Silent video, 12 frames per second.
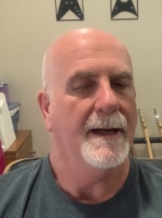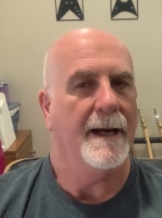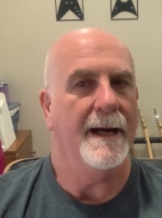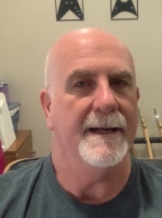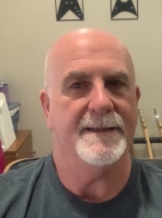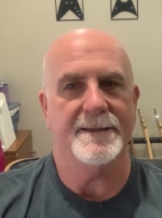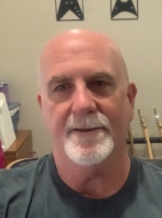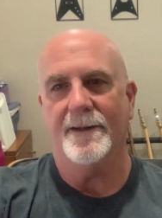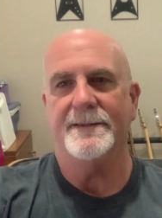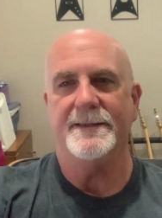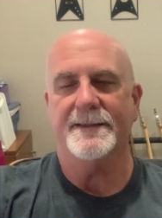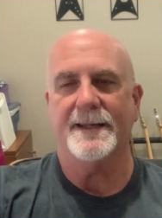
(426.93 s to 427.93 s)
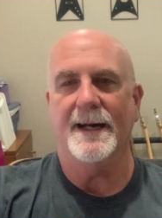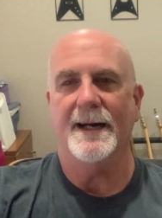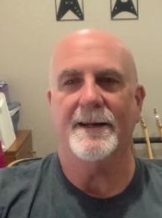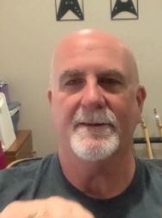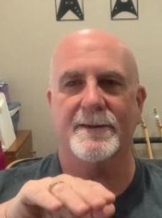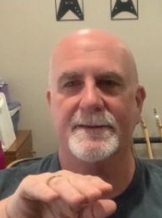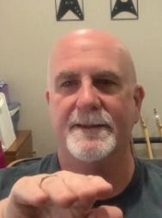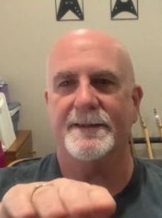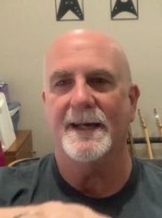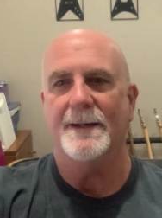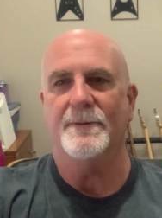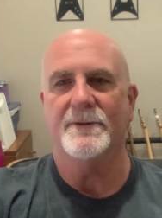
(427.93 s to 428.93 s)
And he slides his card across the
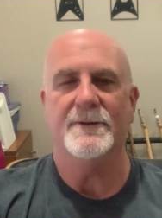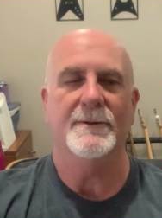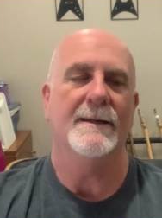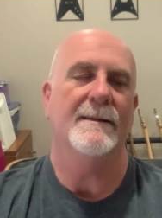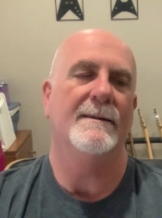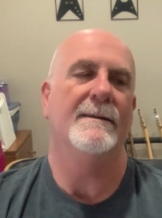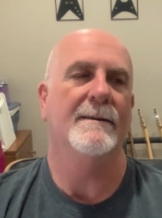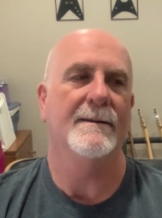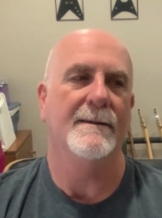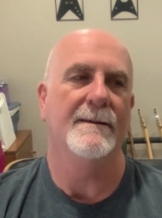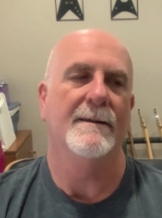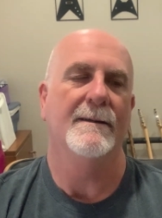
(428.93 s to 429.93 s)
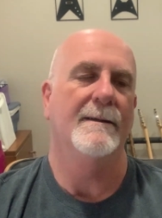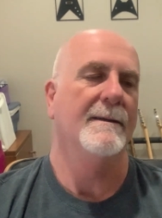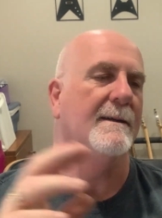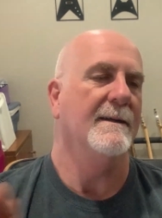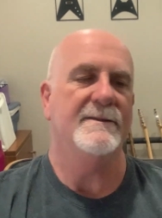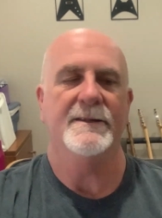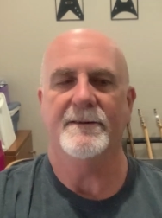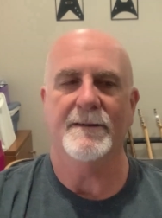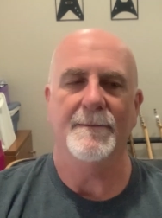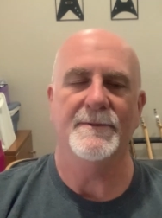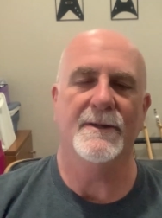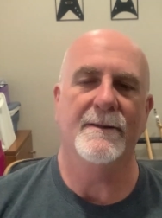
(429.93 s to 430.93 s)
table to her. And she
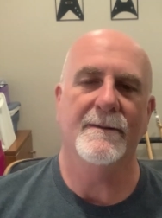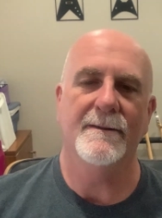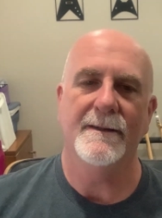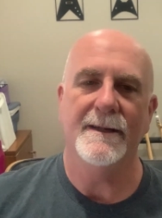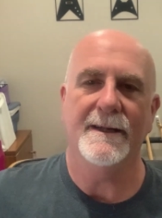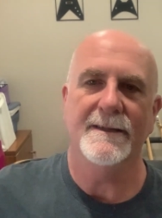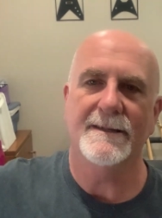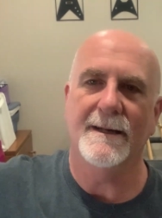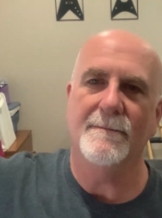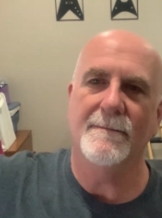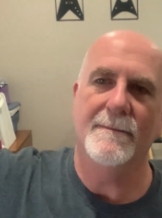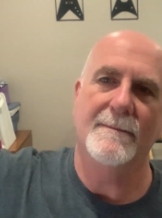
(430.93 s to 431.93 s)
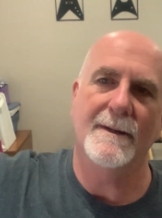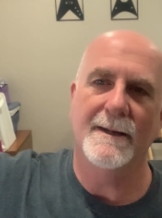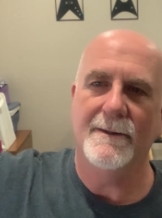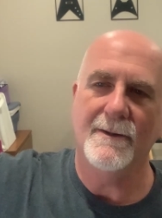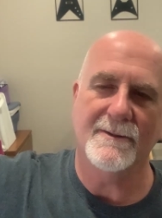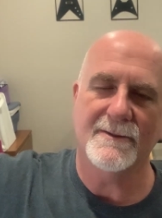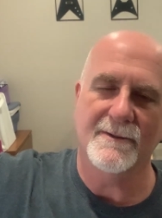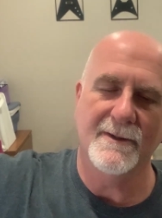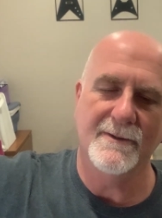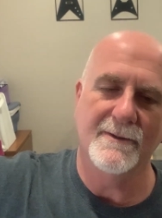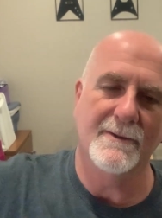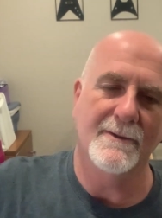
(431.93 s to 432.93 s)
grabs it. He gets up, knocks on the
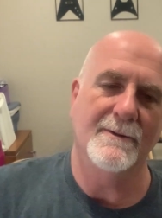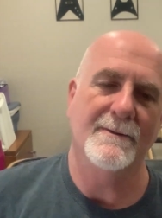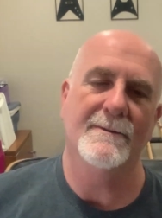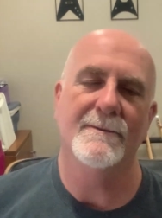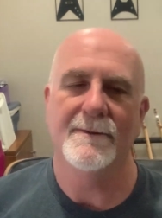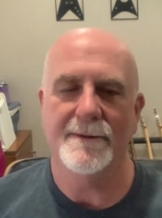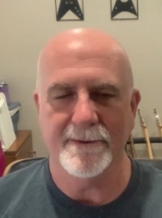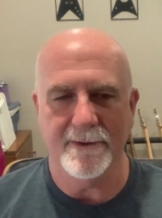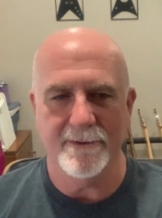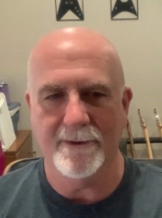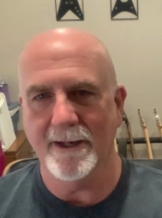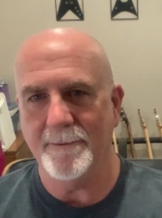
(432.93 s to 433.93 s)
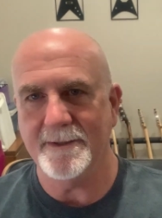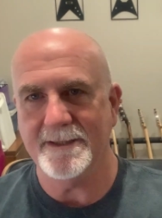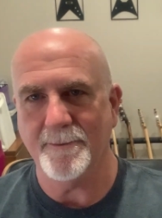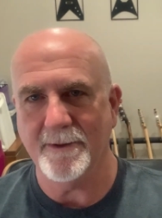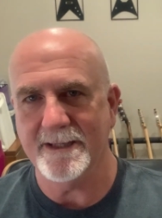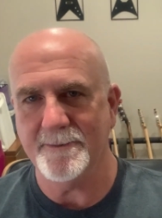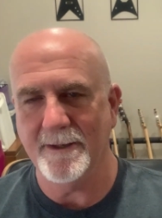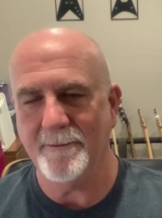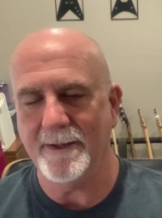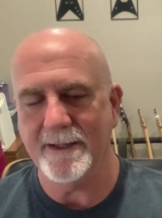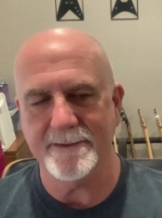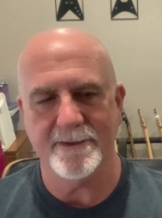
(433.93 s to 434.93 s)
door. The door opens. A policeman
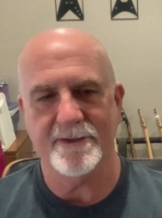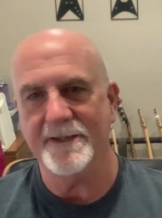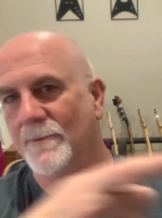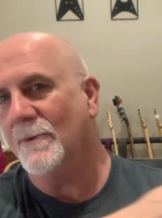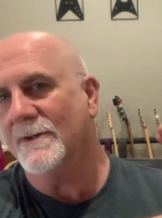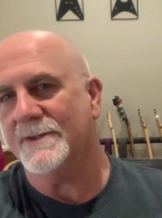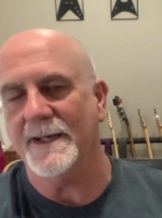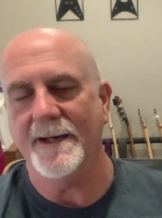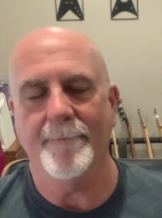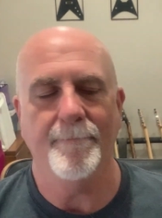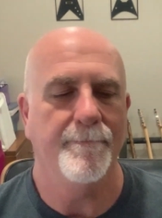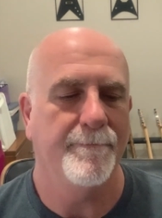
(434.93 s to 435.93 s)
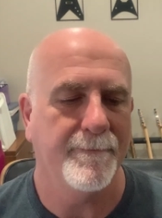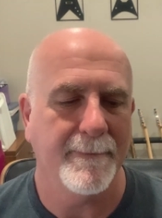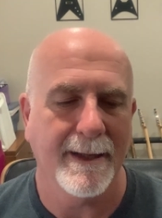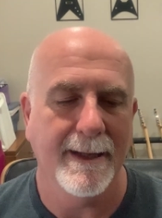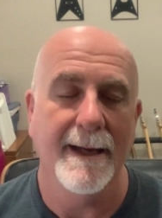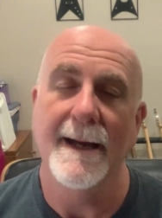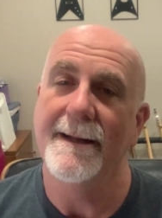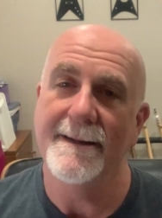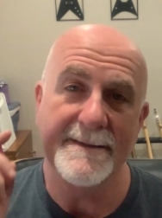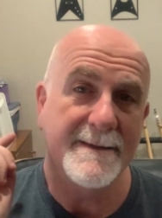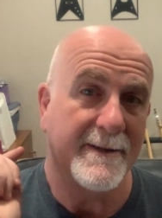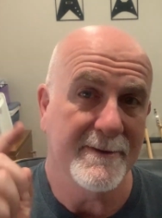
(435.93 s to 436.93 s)
appears. And she walks out.
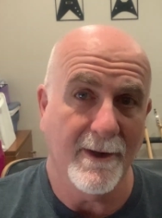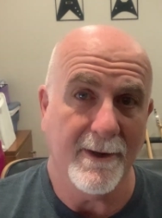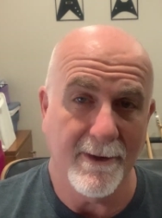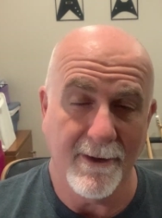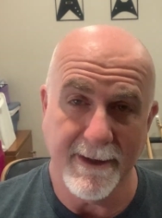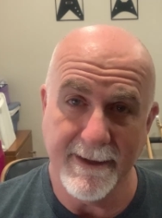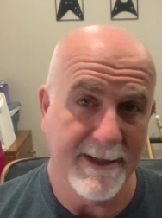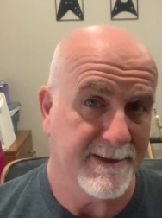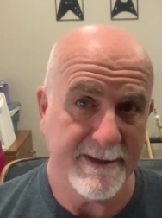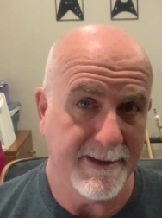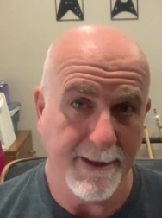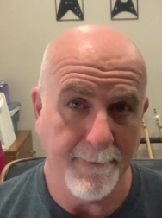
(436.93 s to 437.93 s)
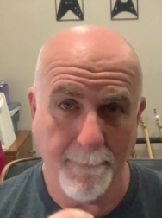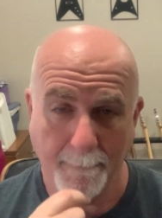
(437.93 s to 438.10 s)
There's no dialogue in that scene.